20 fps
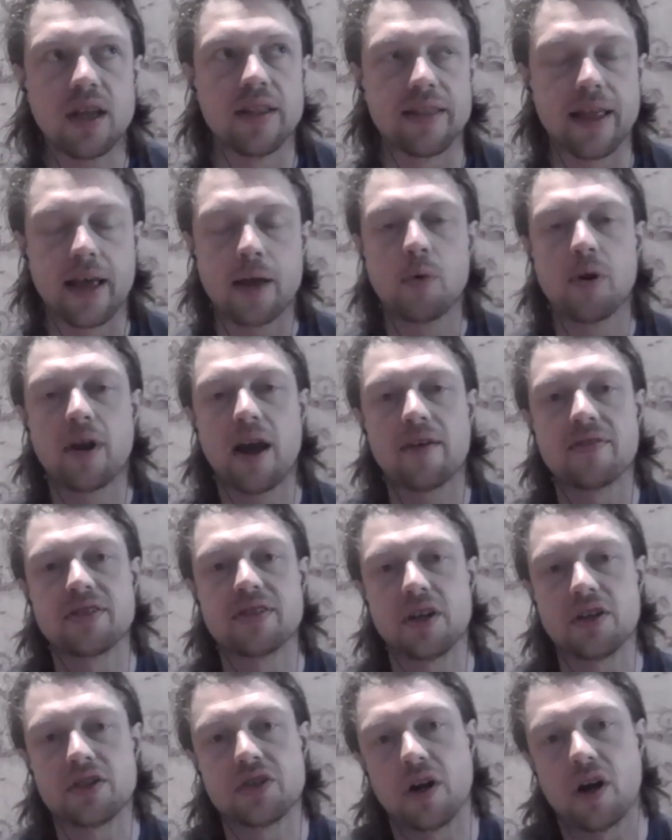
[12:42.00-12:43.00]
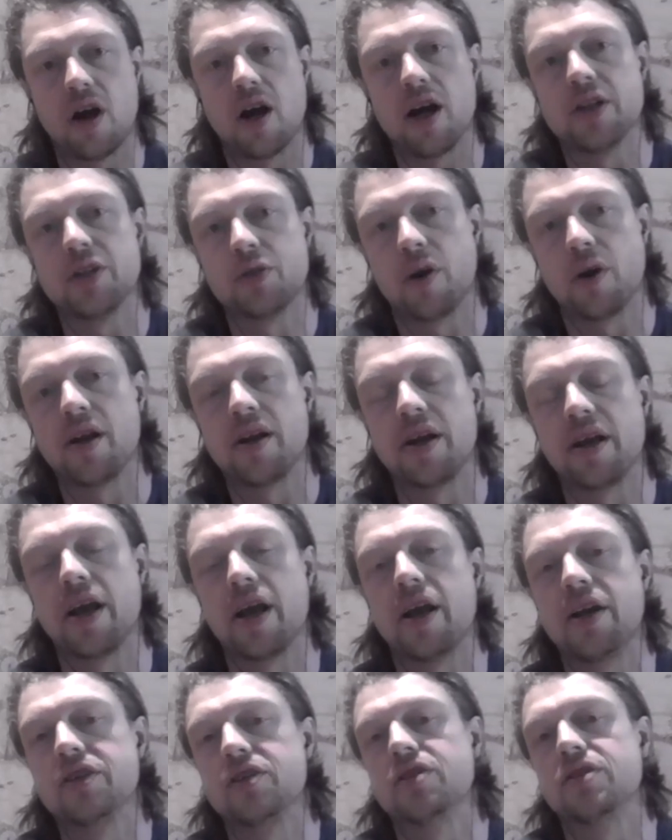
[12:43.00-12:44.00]
they would have such a high training
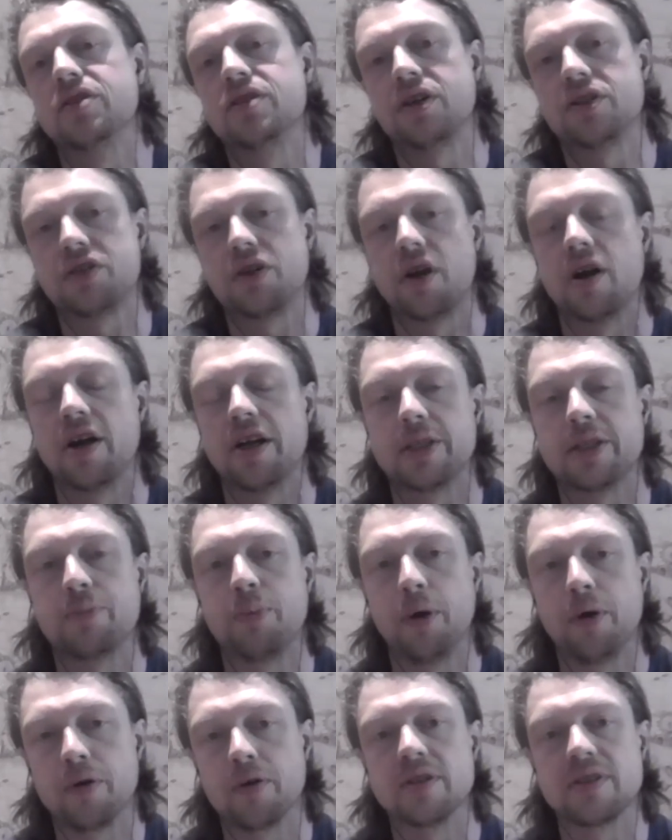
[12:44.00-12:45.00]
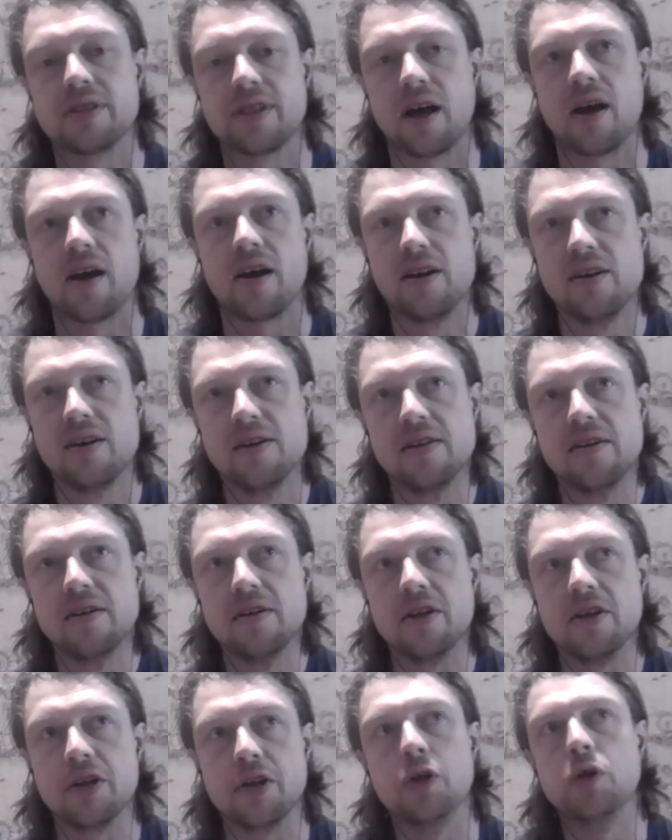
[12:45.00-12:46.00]
age and such a high experience that
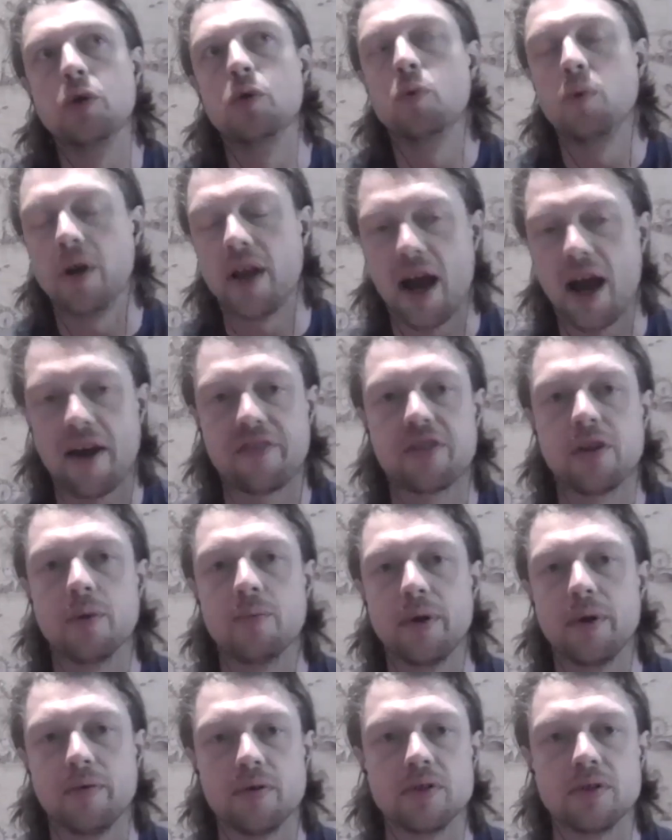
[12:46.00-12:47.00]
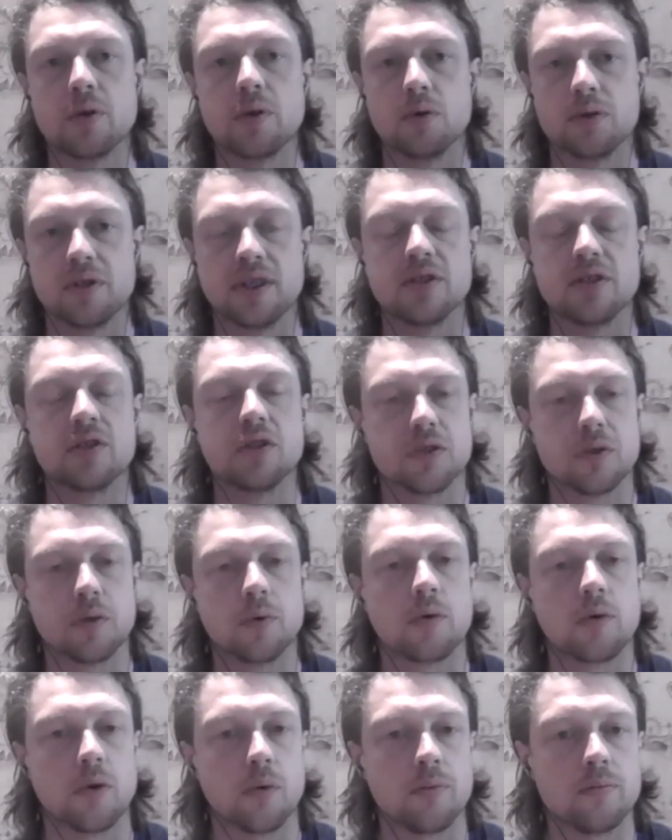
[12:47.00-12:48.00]
you would have to be resorting to
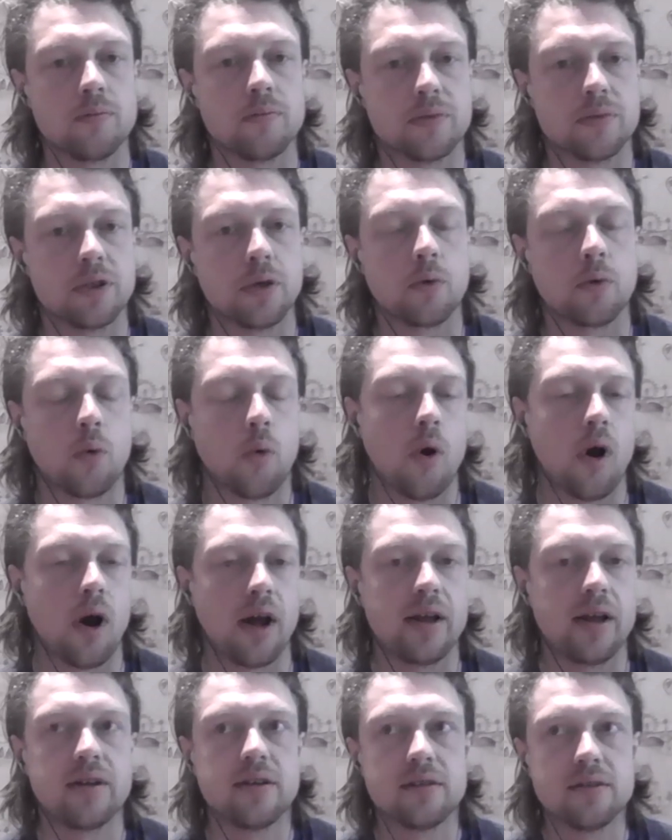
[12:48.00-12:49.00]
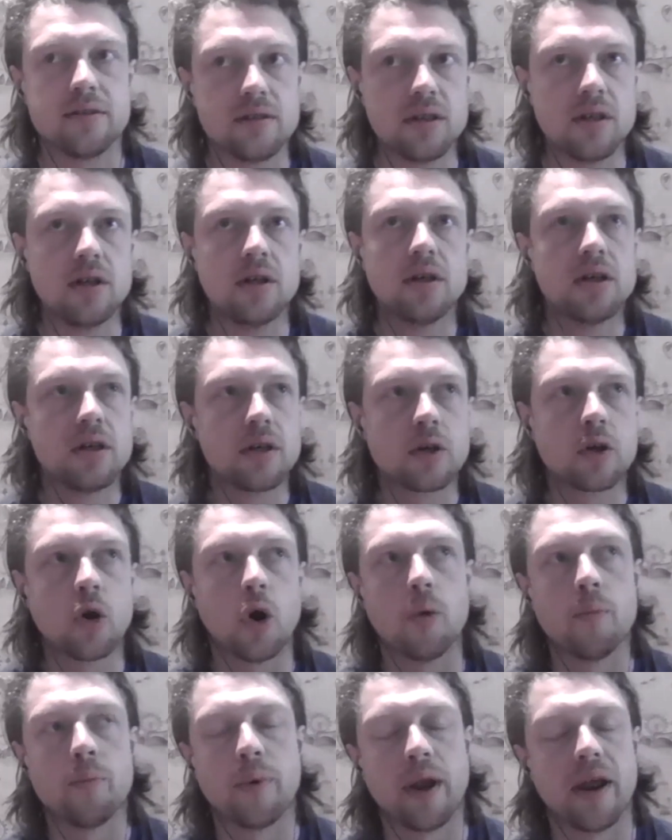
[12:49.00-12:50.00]
some quite
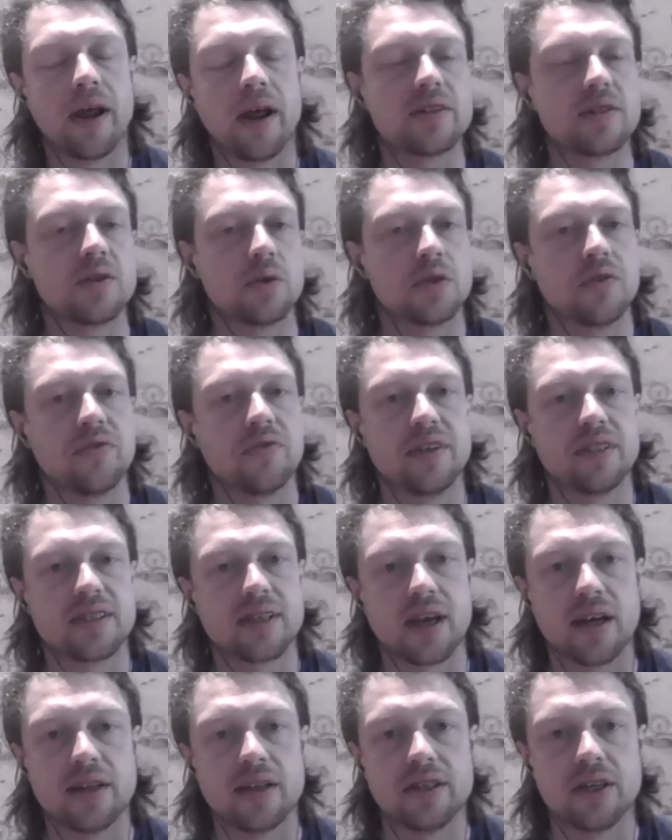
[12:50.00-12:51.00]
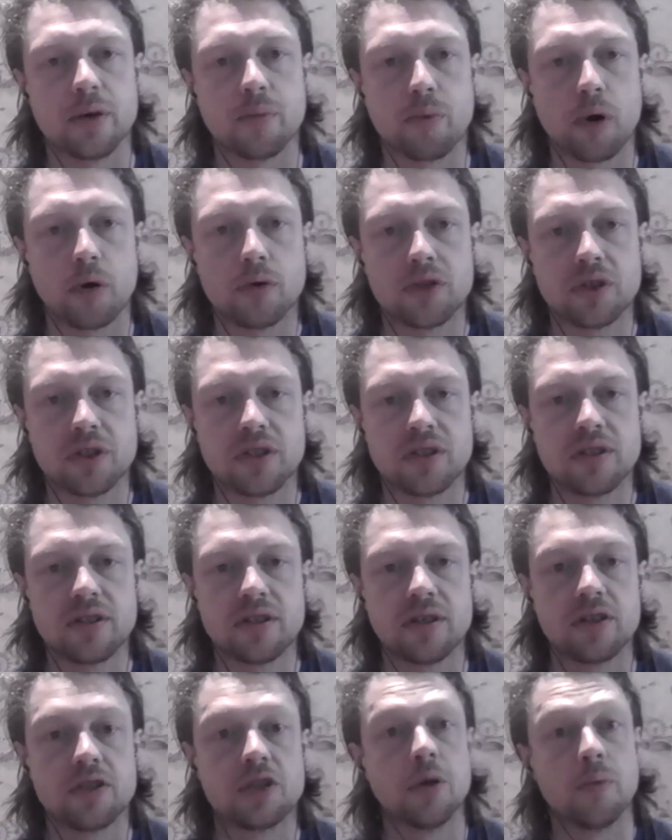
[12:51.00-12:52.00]
complex or sophisticated
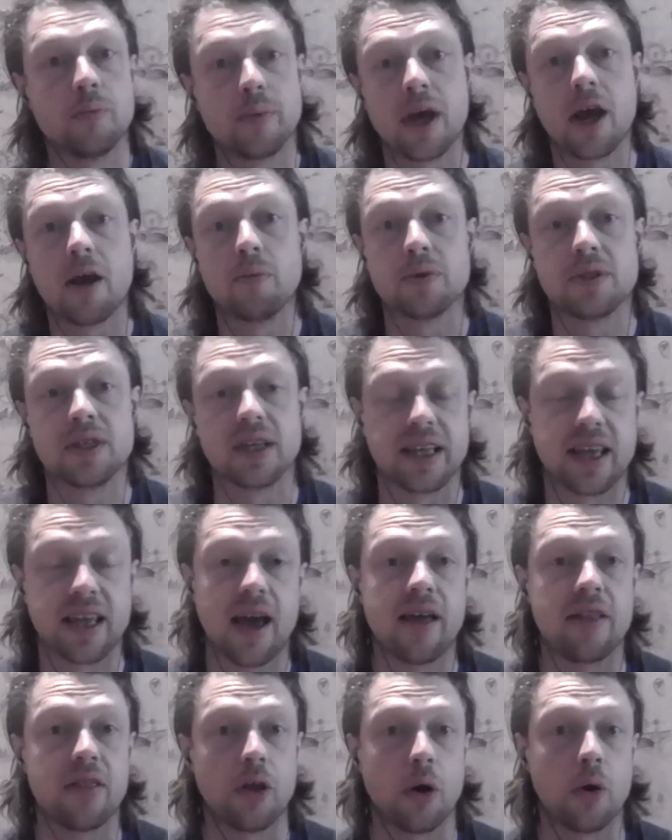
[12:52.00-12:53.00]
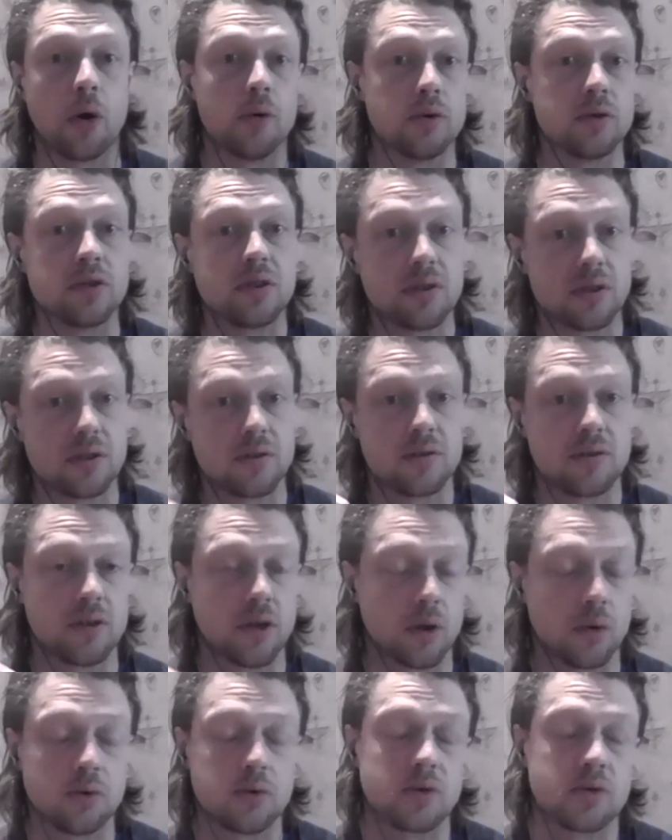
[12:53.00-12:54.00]
approaches to be able to get those
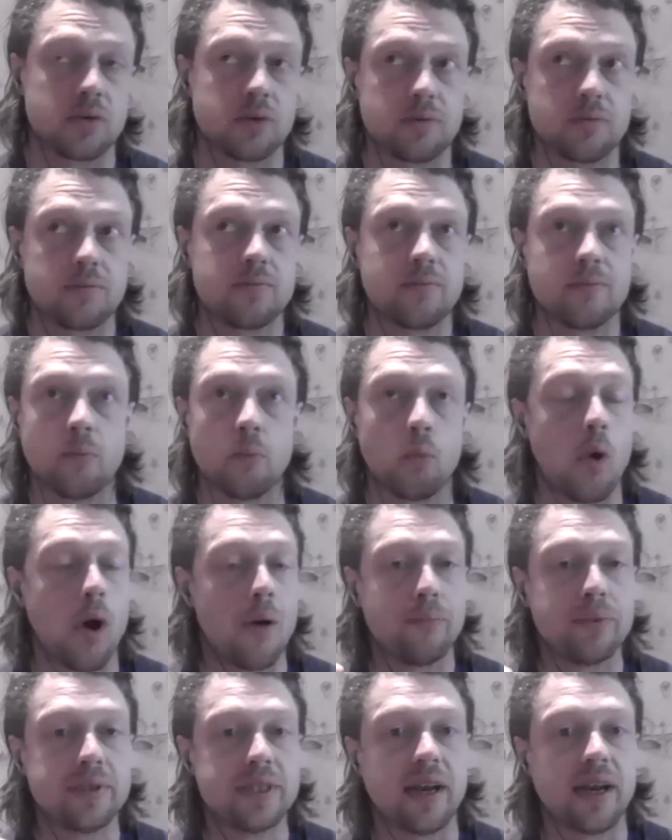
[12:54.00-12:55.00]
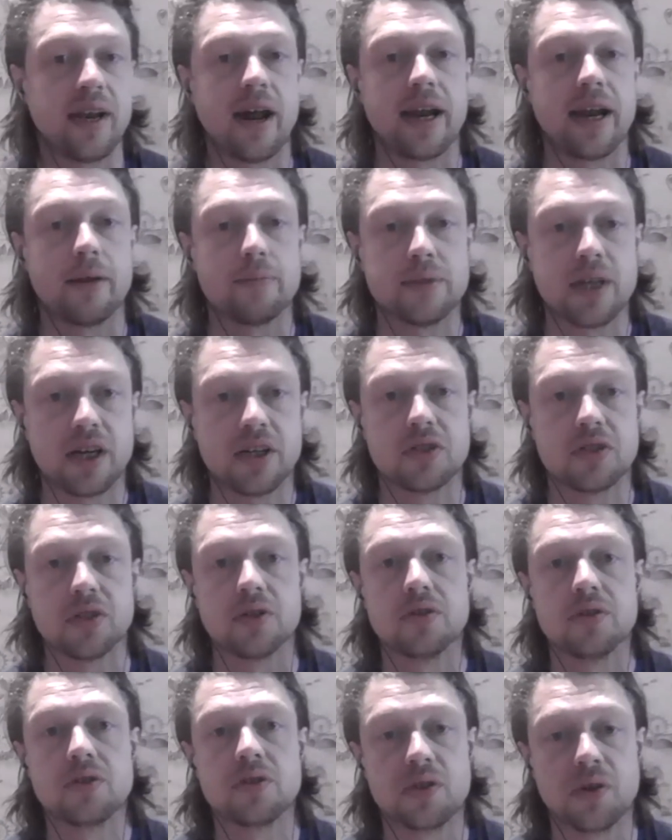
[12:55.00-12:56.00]
1%
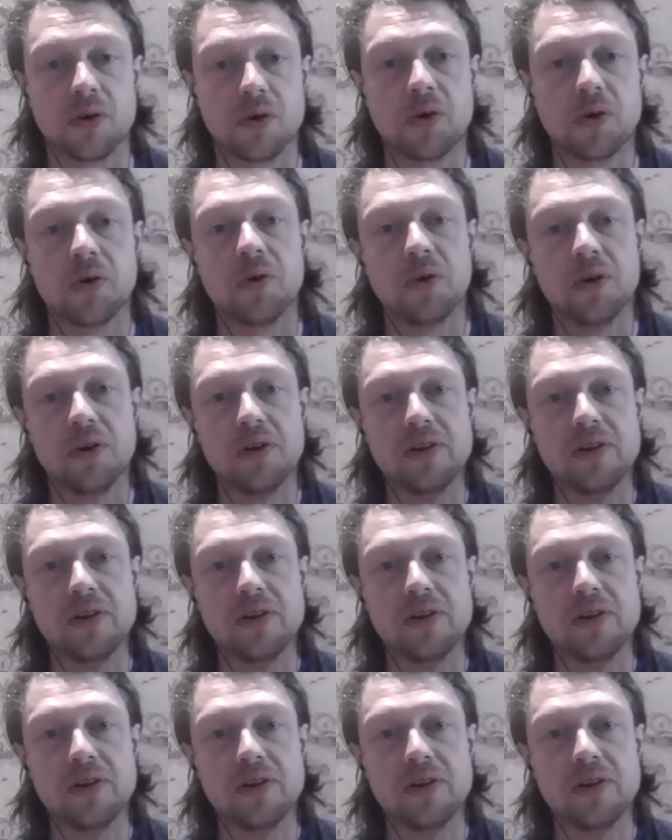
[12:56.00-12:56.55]
adaptations to